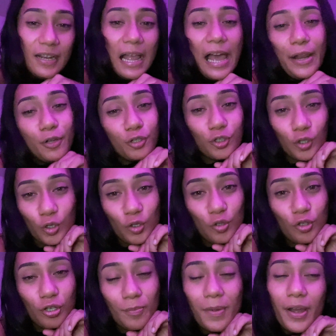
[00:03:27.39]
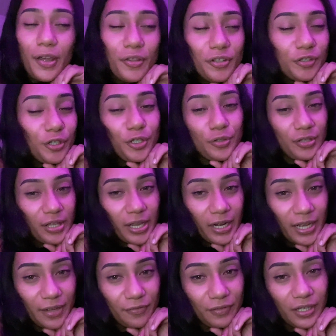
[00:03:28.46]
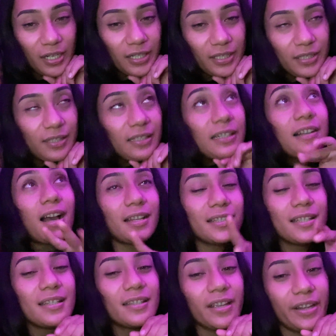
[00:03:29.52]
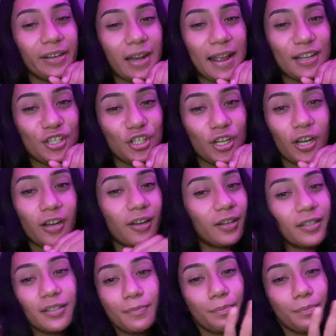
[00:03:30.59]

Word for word: And I'll show you to my other surgery that I have got gotten done last year.